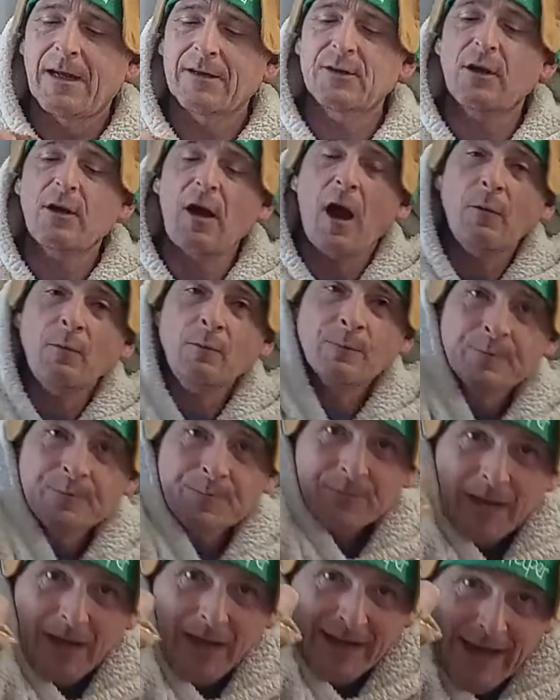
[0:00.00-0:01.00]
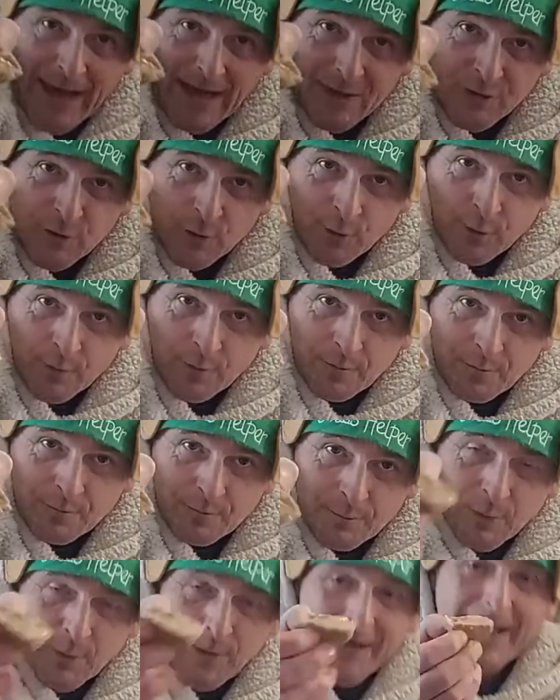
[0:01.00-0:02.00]
I don't know, I ain't sure,
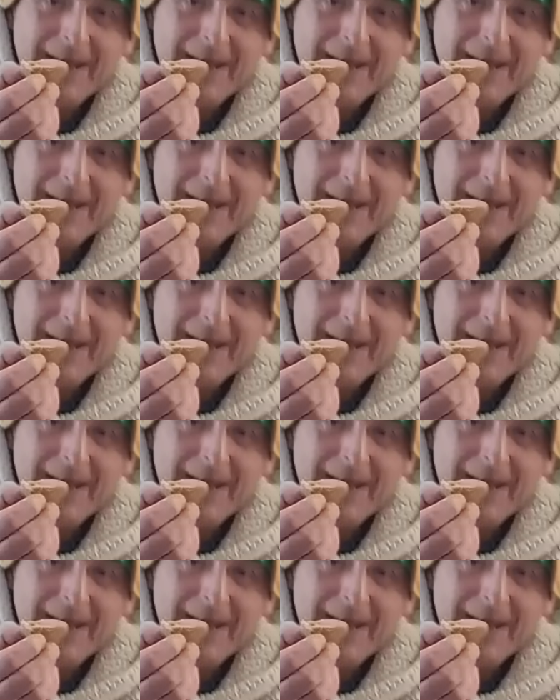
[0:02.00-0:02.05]
but